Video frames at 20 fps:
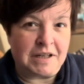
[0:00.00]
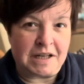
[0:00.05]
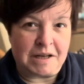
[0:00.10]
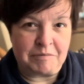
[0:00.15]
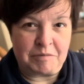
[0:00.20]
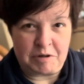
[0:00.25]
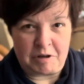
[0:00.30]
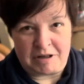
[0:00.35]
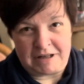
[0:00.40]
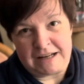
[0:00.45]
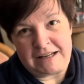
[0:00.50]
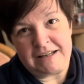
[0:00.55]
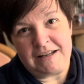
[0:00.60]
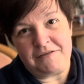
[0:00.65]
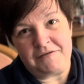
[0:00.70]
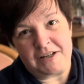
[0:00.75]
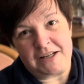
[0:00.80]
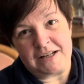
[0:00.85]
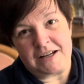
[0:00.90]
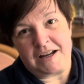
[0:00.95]
pretending
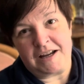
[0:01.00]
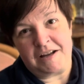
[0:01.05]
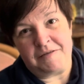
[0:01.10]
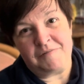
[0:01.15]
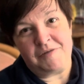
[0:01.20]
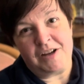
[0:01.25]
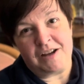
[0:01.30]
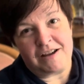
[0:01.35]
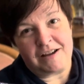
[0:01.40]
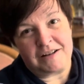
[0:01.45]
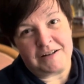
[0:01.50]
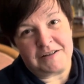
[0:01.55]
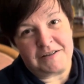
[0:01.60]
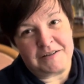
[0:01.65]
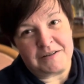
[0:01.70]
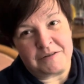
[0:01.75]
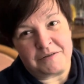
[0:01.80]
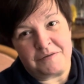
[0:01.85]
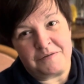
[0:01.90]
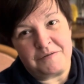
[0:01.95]
that I'm the artist of